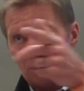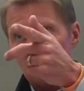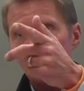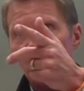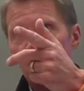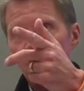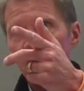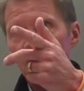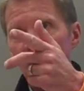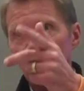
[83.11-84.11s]
You said it
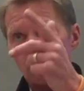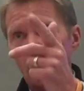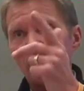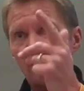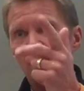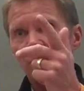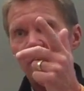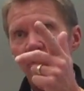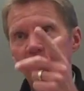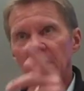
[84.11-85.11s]
right there, twenty-four
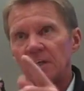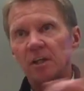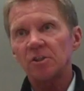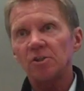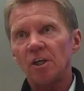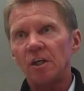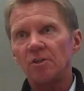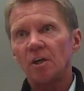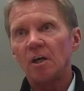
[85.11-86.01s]
seven, it doesn't change.